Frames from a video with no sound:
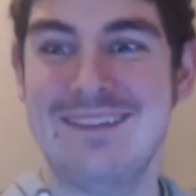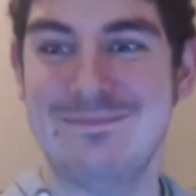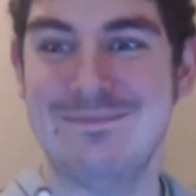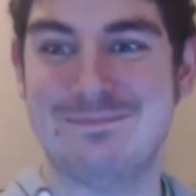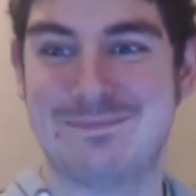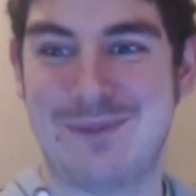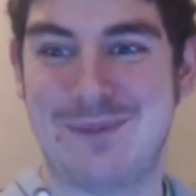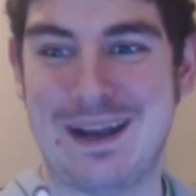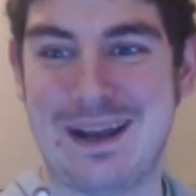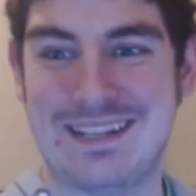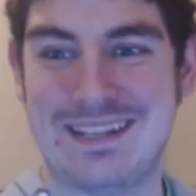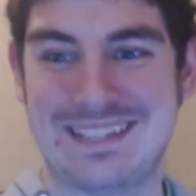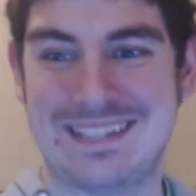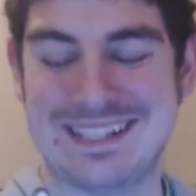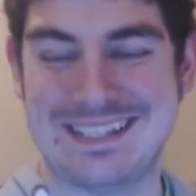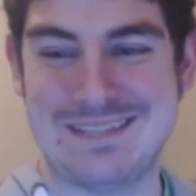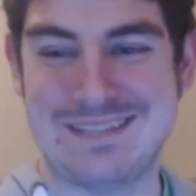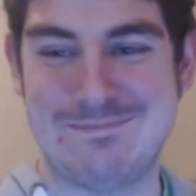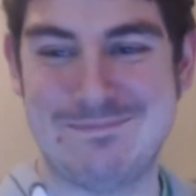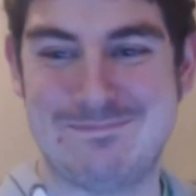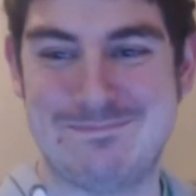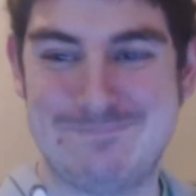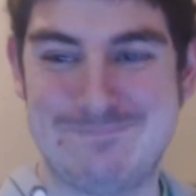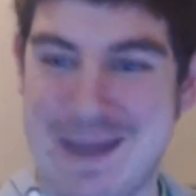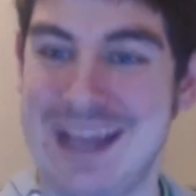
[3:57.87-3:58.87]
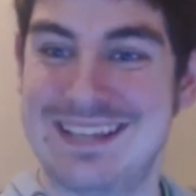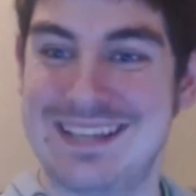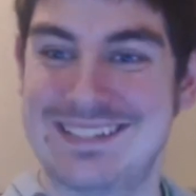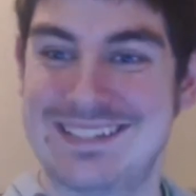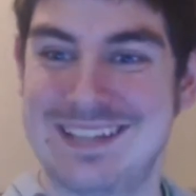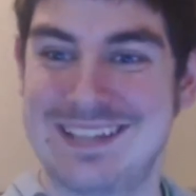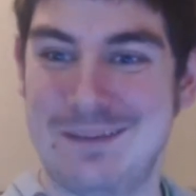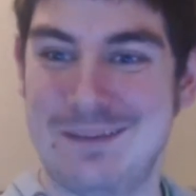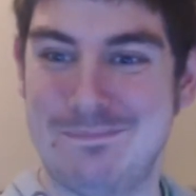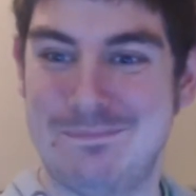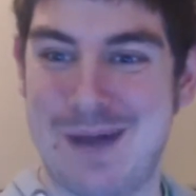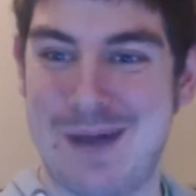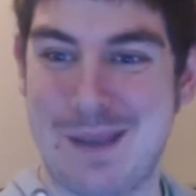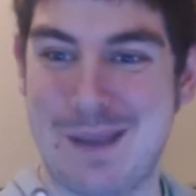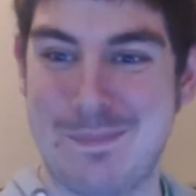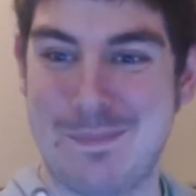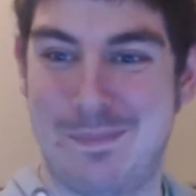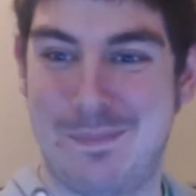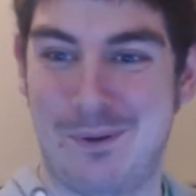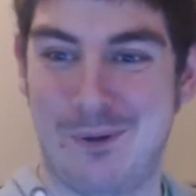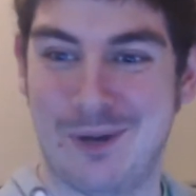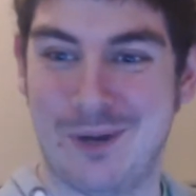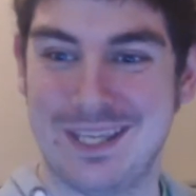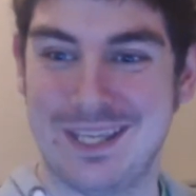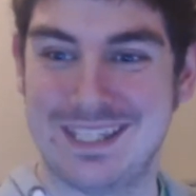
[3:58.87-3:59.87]
practically backs up my
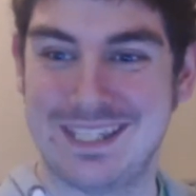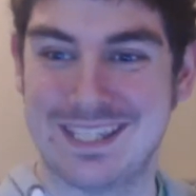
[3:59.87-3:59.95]
point